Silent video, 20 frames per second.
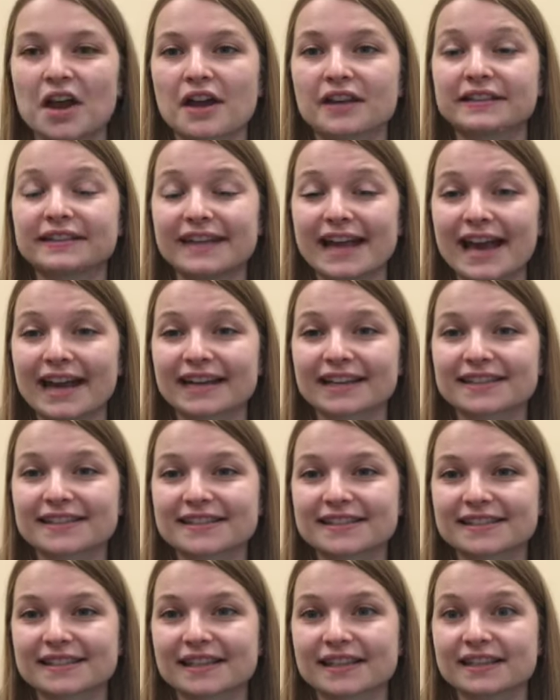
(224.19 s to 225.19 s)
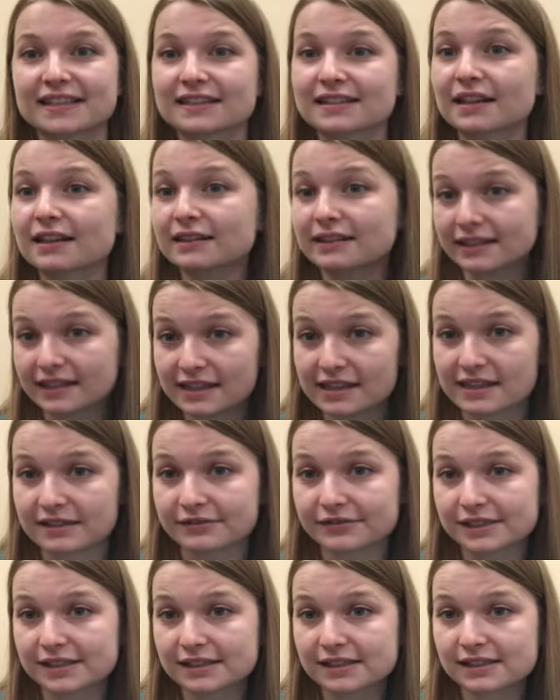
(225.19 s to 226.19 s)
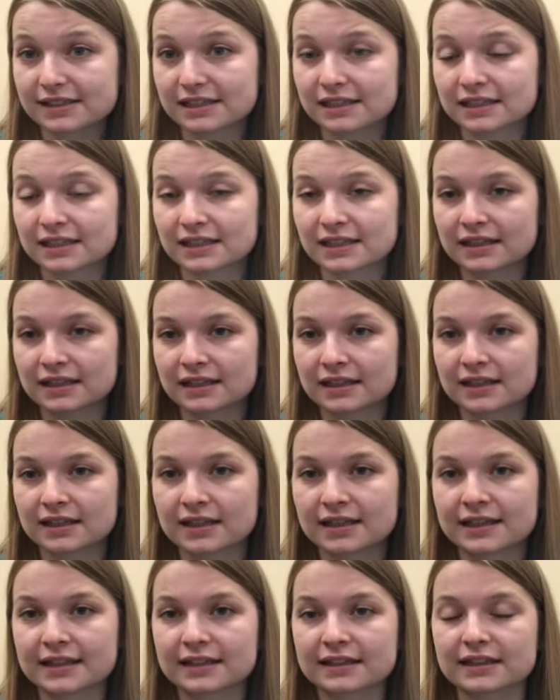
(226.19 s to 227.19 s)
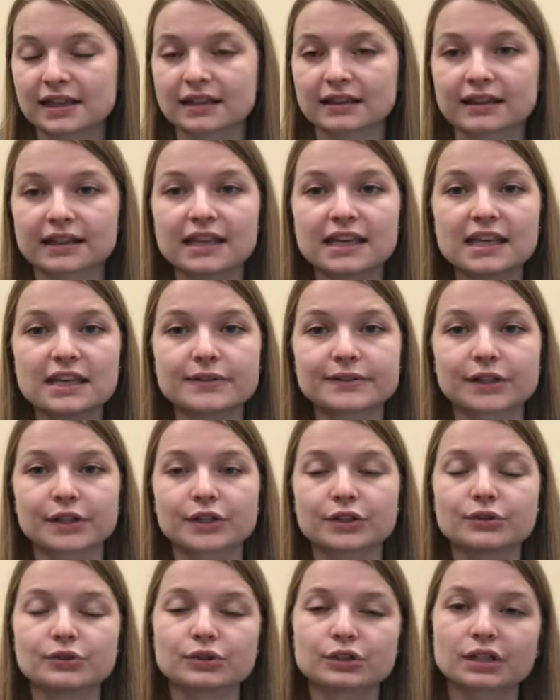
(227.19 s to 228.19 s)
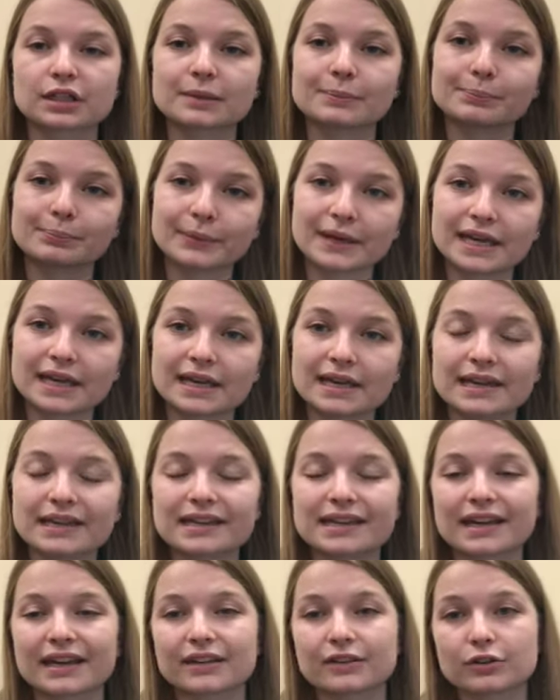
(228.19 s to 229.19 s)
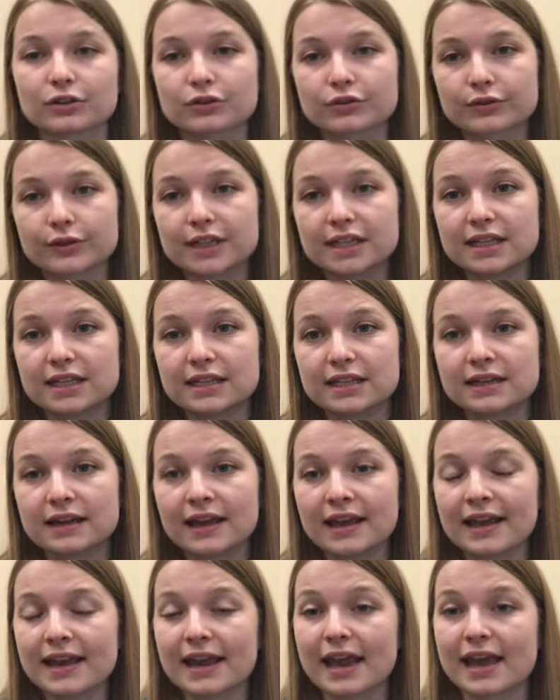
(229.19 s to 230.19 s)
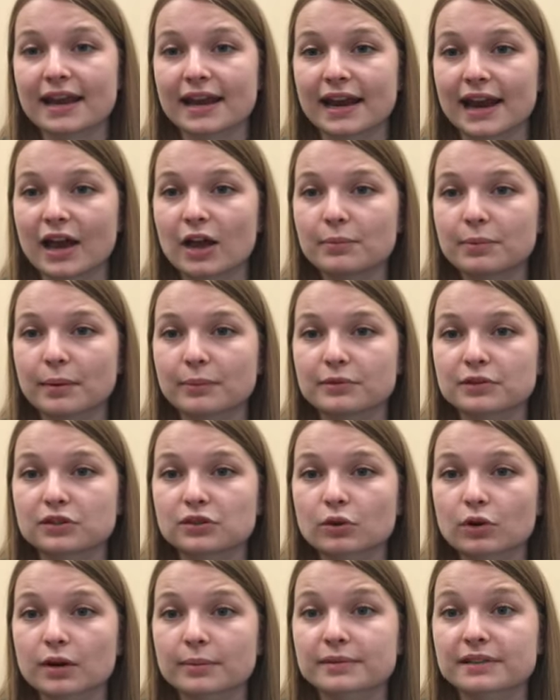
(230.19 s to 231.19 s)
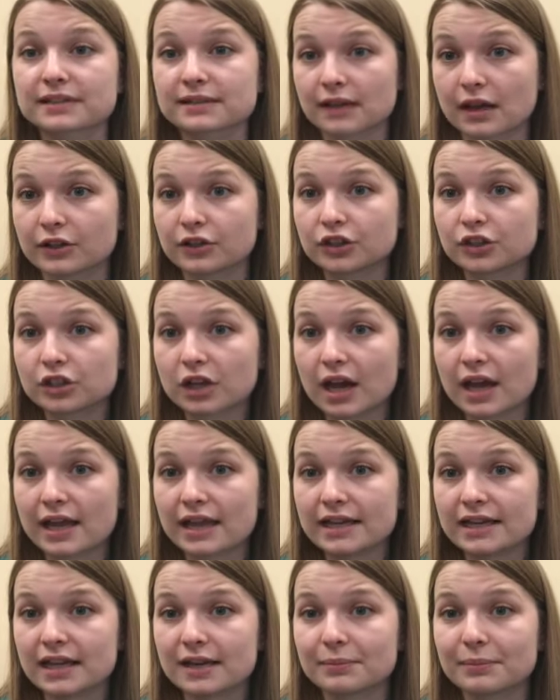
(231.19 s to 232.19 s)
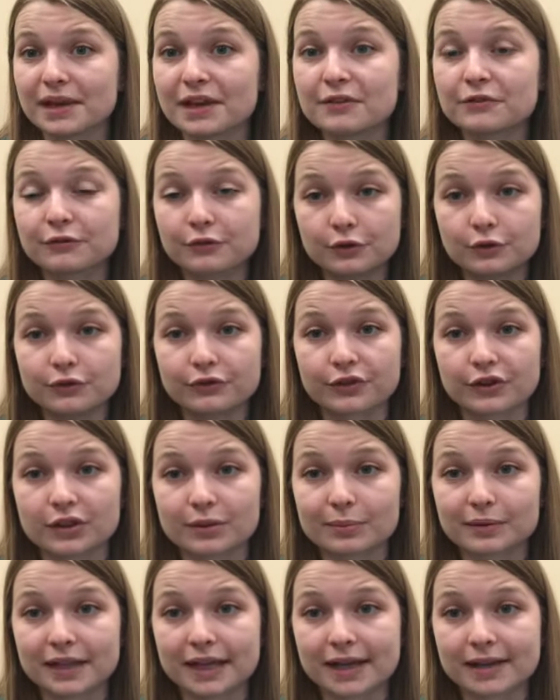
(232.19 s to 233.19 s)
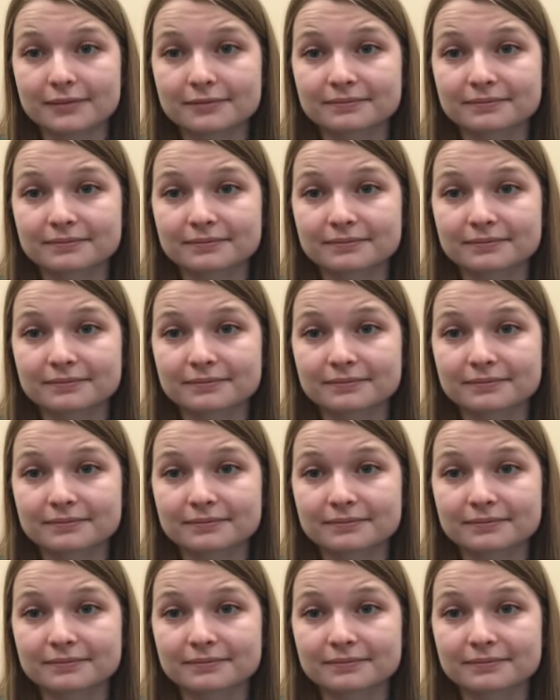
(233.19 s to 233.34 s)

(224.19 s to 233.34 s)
Next is the leaves. The leaves are usually big and green and help absorb sunshine and make food for the plant.